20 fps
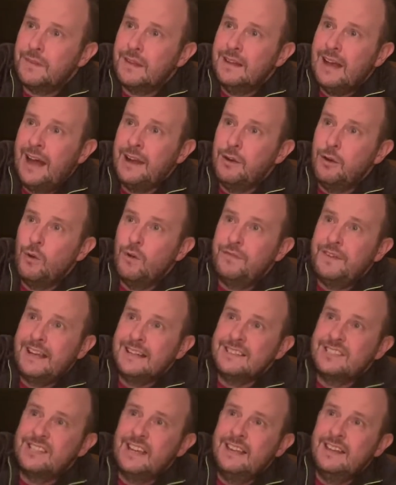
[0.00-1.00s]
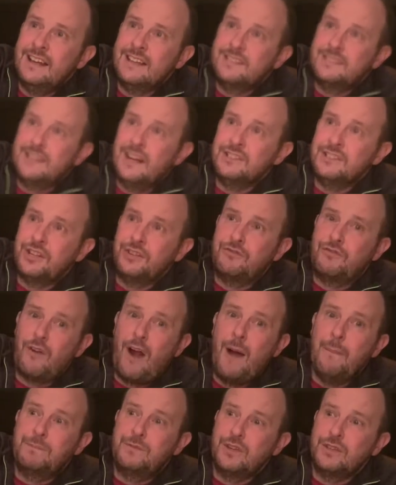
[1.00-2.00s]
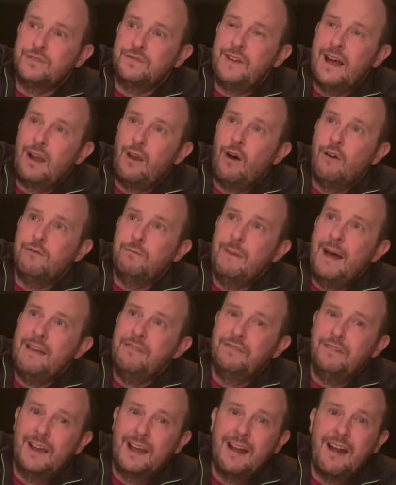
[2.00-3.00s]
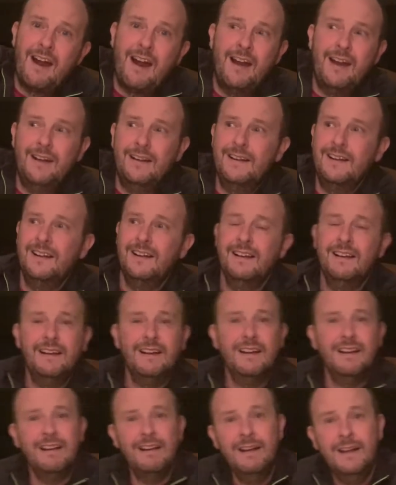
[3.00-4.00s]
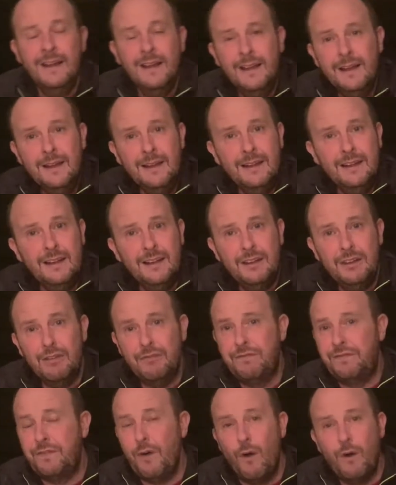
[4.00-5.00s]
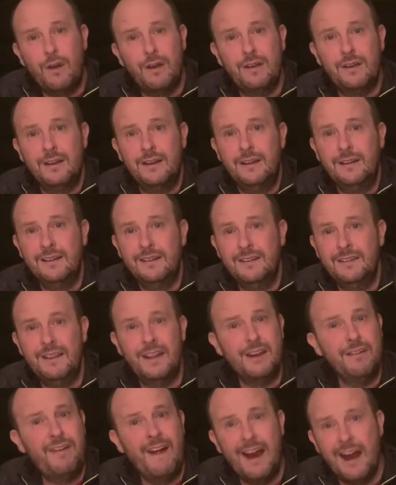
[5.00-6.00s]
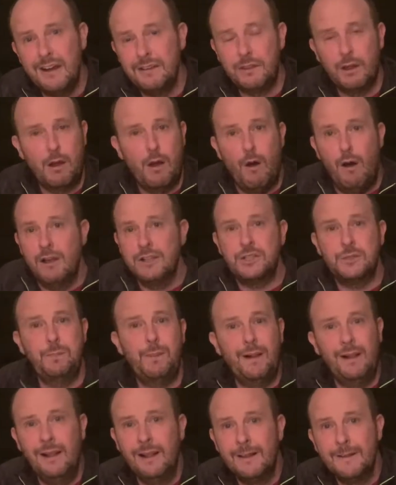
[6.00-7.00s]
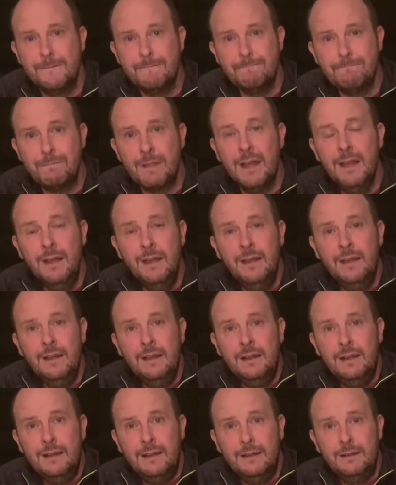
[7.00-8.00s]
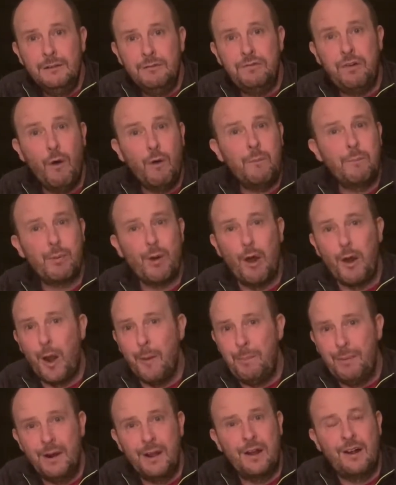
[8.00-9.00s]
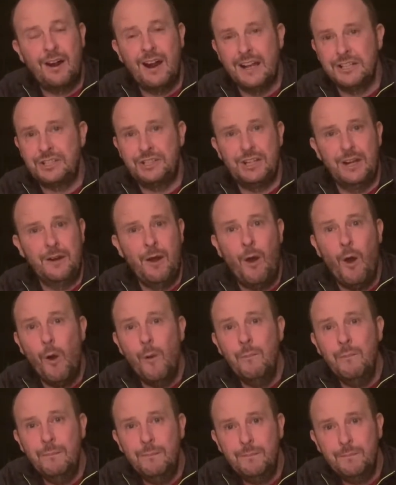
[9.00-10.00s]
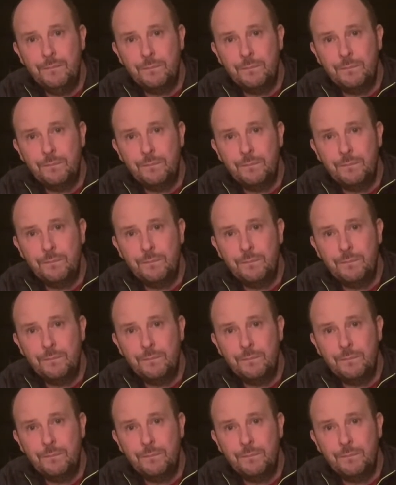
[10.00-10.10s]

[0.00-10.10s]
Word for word: I don't know if you can see this. There's a drop just fell off my finger. The folk that have heard the gospel. Folk brought up in a Christian home.